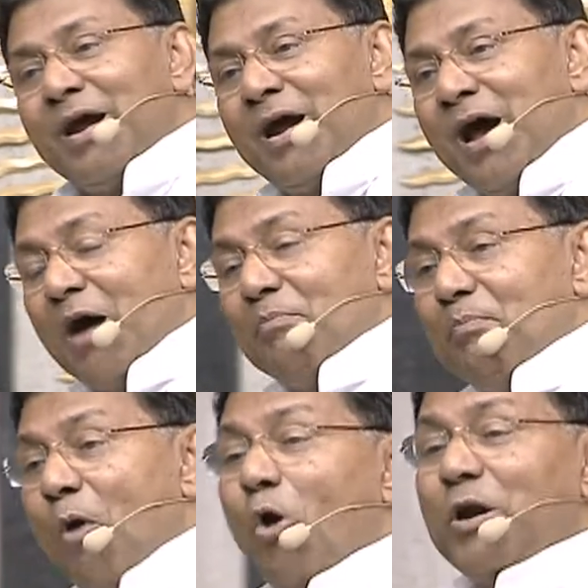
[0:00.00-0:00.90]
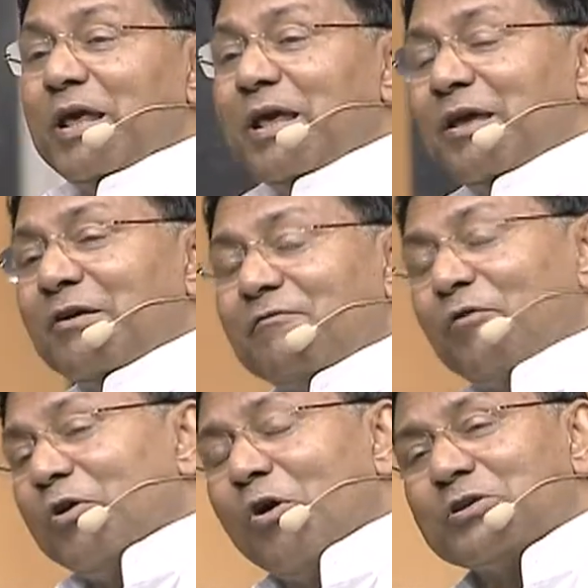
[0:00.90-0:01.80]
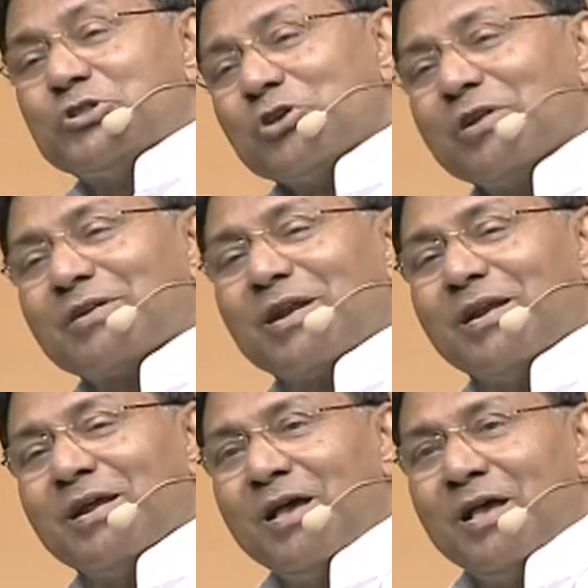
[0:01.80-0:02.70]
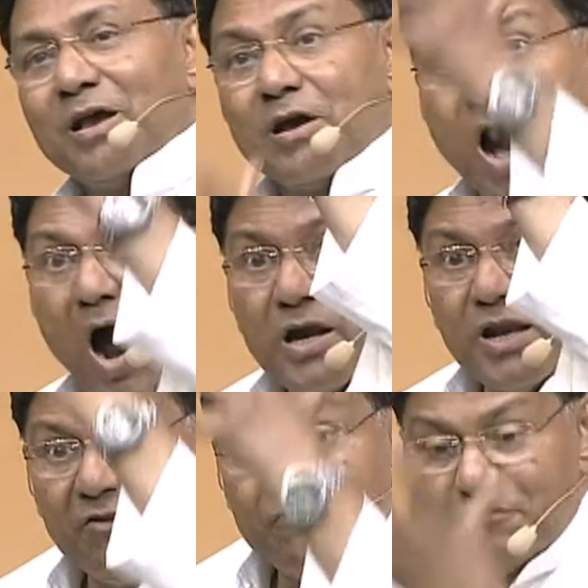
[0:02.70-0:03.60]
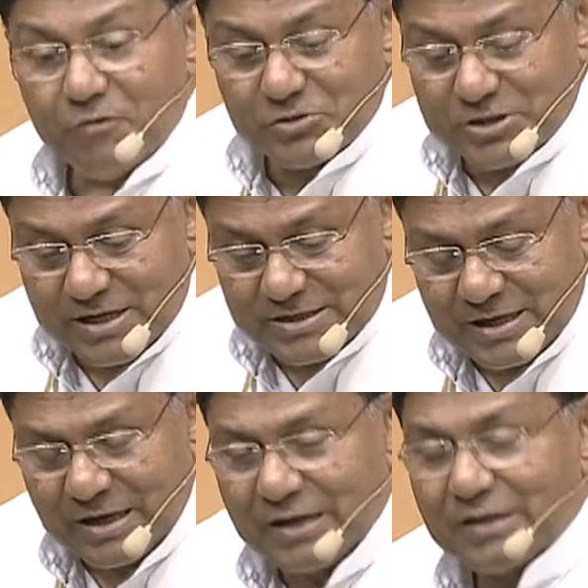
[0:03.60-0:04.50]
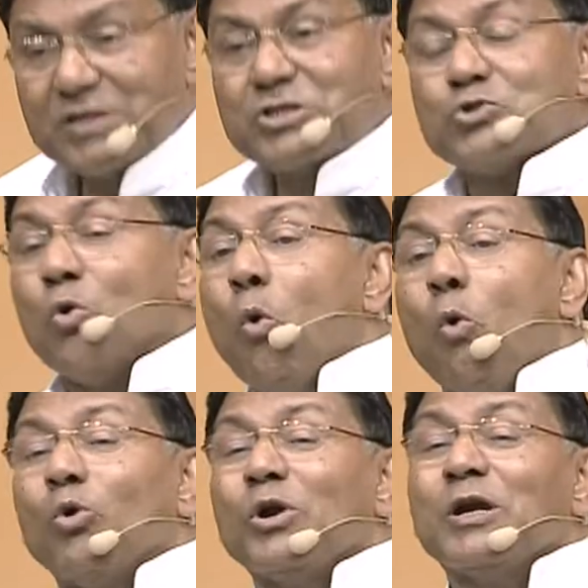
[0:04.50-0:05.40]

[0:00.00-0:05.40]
a body for your children. God infuses the soul.